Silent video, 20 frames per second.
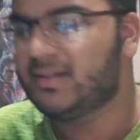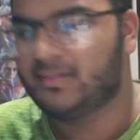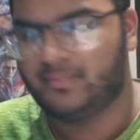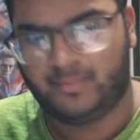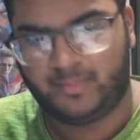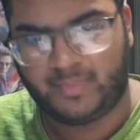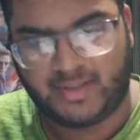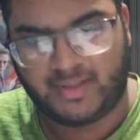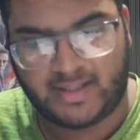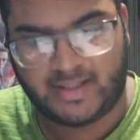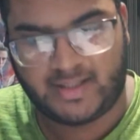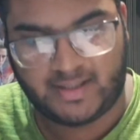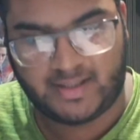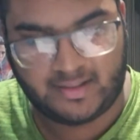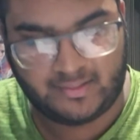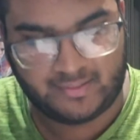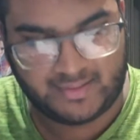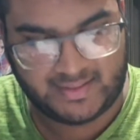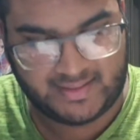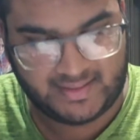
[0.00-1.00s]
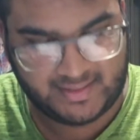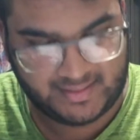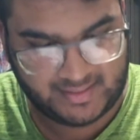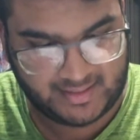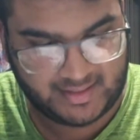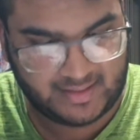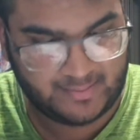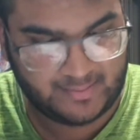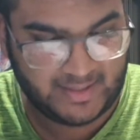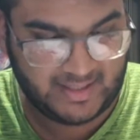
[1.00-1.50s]
But now, how is this
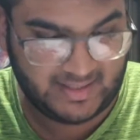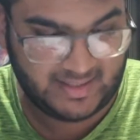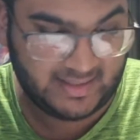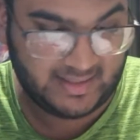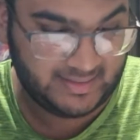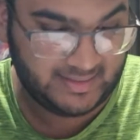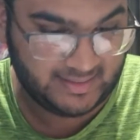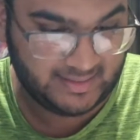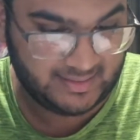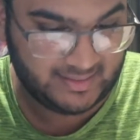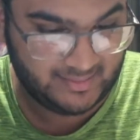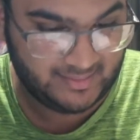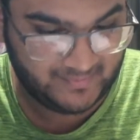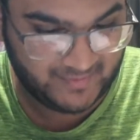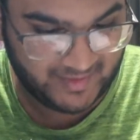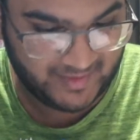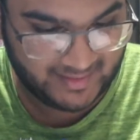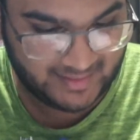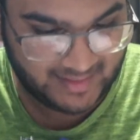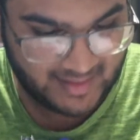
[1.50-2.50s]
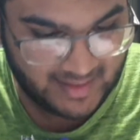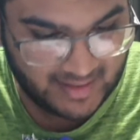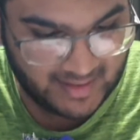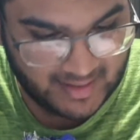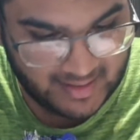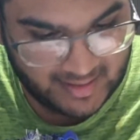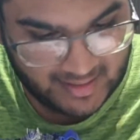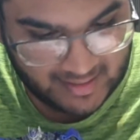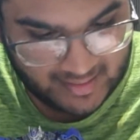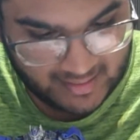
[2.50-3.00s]
going to make any sense?
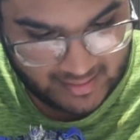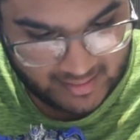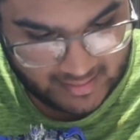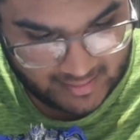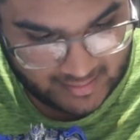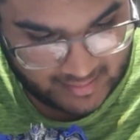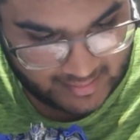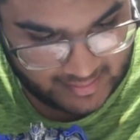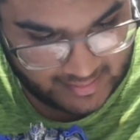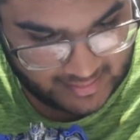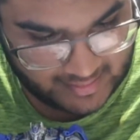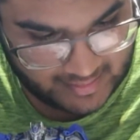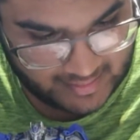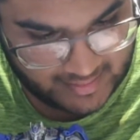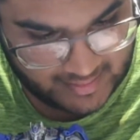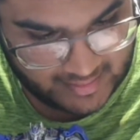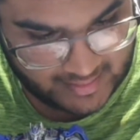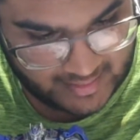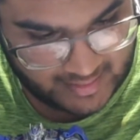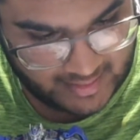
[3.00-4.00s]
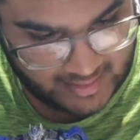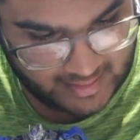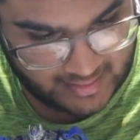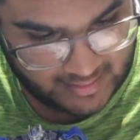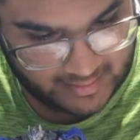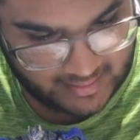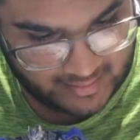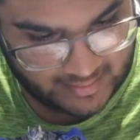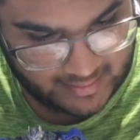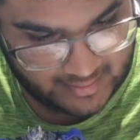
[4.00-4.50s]
Because
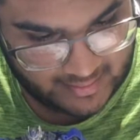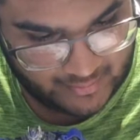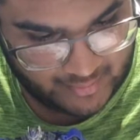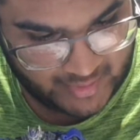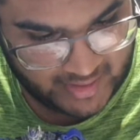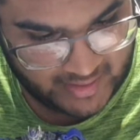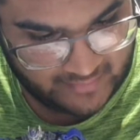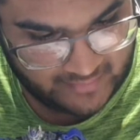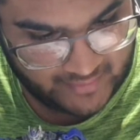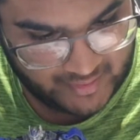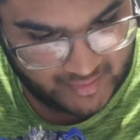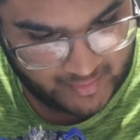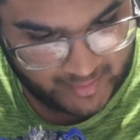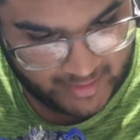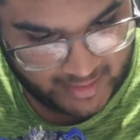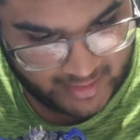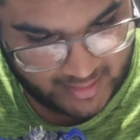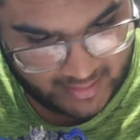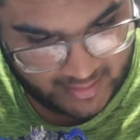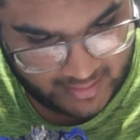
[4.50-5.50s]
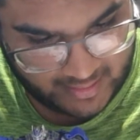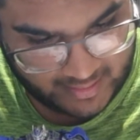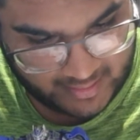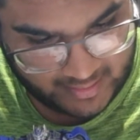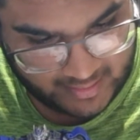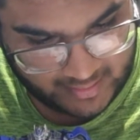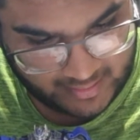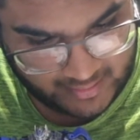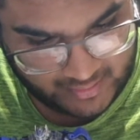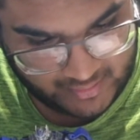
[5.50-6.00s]
we have this part, and
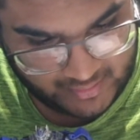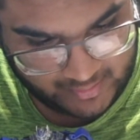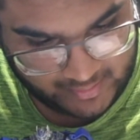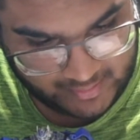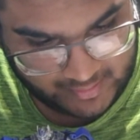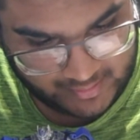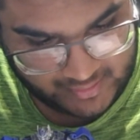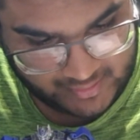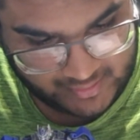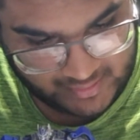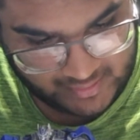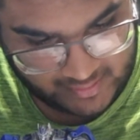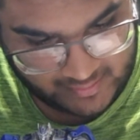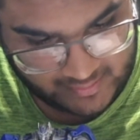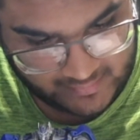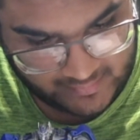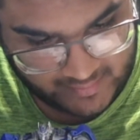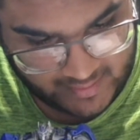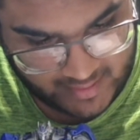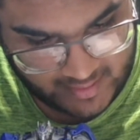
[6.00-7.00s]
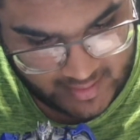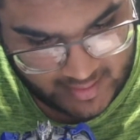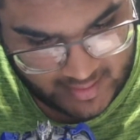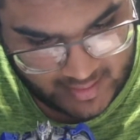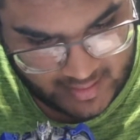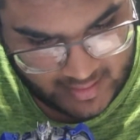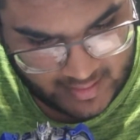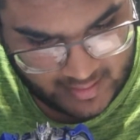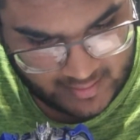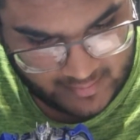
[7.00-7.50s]
then this will sort of
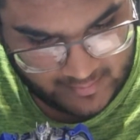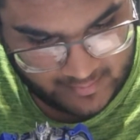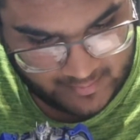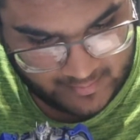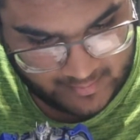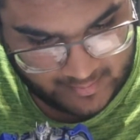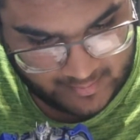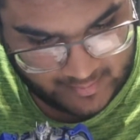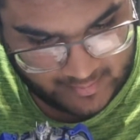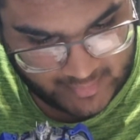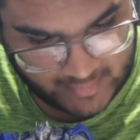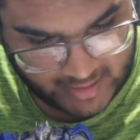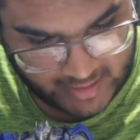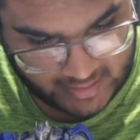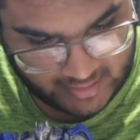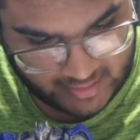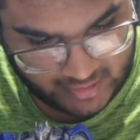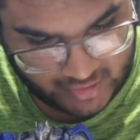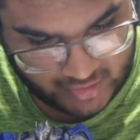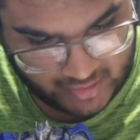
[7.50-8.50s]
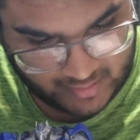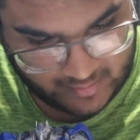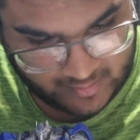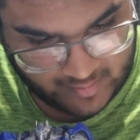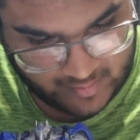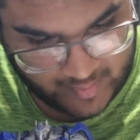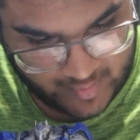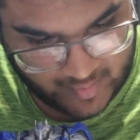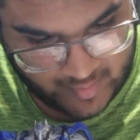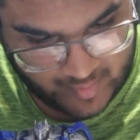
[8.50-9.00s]
merge
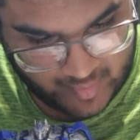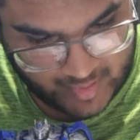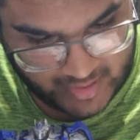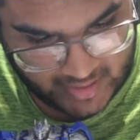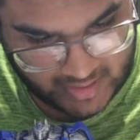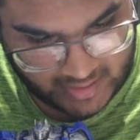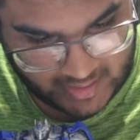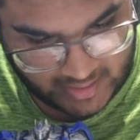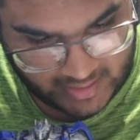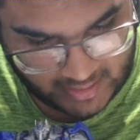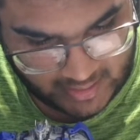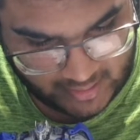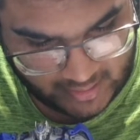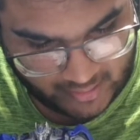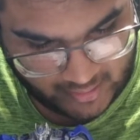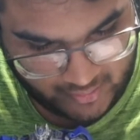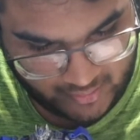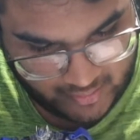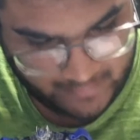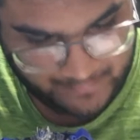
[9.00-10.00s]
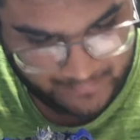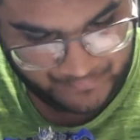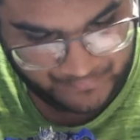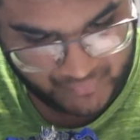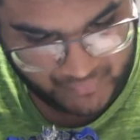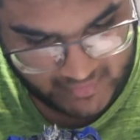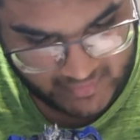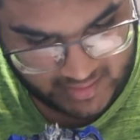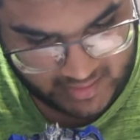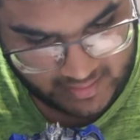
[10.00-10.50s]
below,
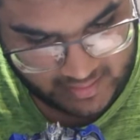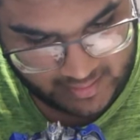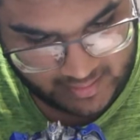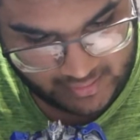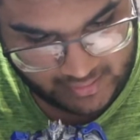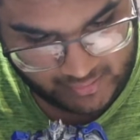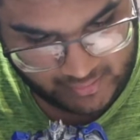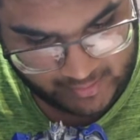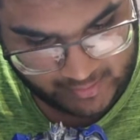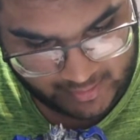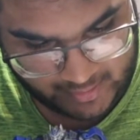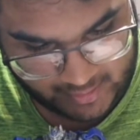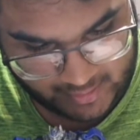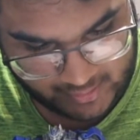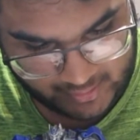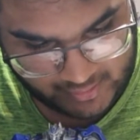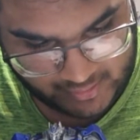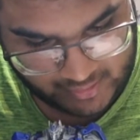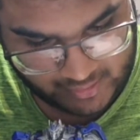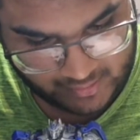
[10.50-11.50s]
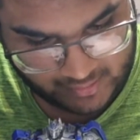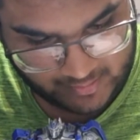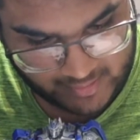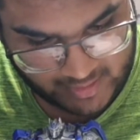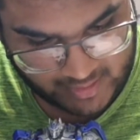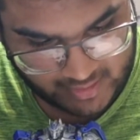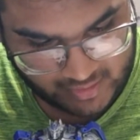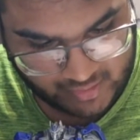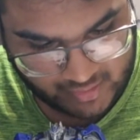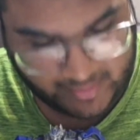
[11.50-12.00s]
and then this will also
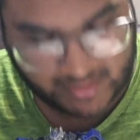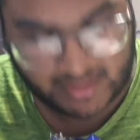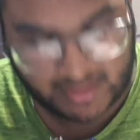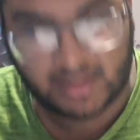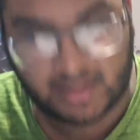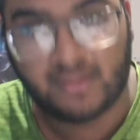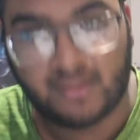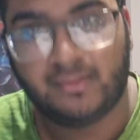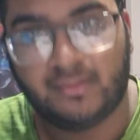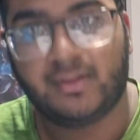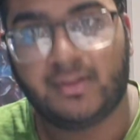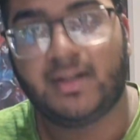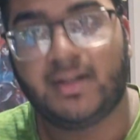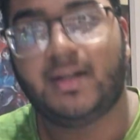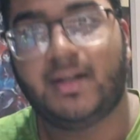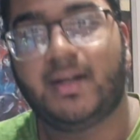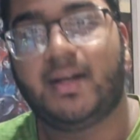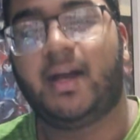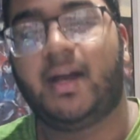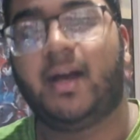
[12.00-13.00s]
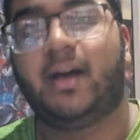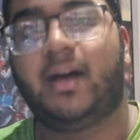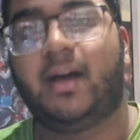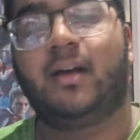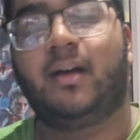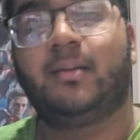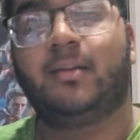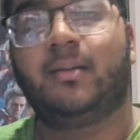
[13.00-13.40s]
merge below, and I'm